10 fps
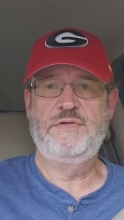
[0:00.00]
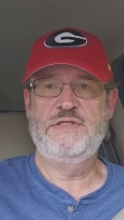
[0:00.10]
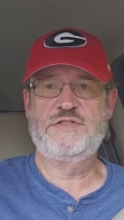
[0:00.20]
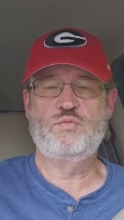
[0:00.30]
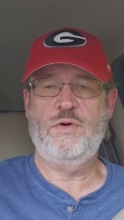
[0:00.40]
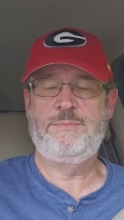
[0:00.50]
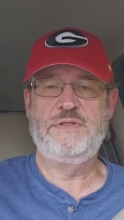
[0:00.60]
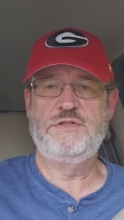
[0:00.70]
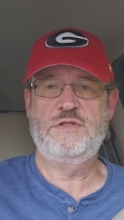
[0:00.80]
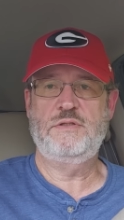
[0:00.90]
this
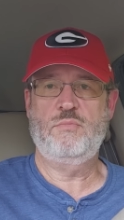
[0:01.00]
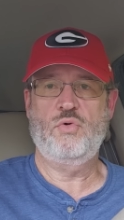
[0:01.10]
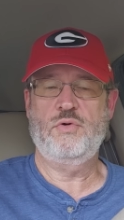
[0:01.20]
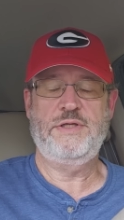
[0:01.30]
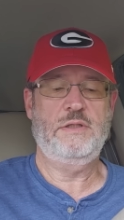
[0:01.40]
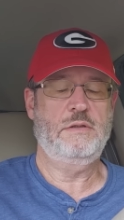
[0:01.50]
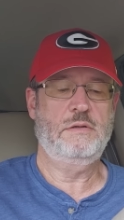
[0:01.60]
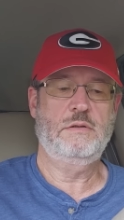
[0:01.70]
weapon to the boy.